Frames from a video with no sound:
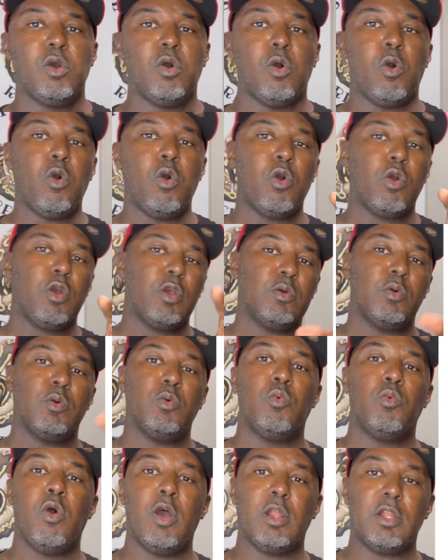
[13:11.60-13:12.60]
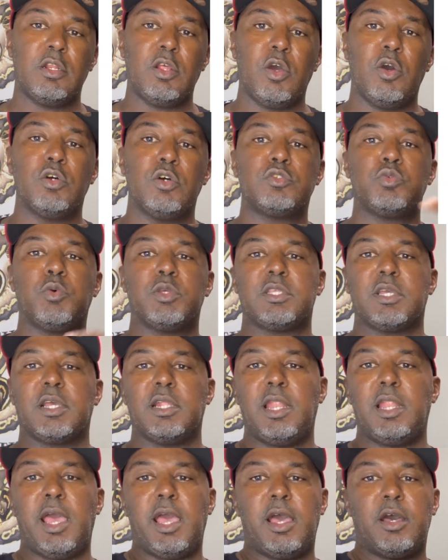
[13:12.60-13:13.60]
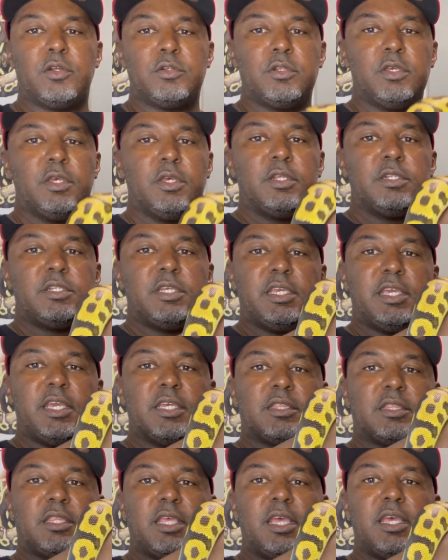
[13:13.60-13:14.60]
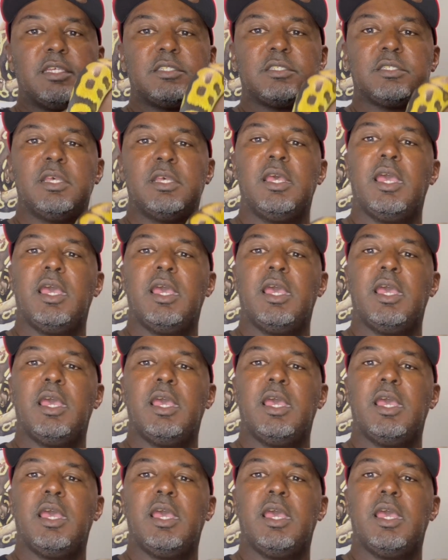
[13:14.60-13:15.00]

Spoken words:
or one of those with the clown to get this.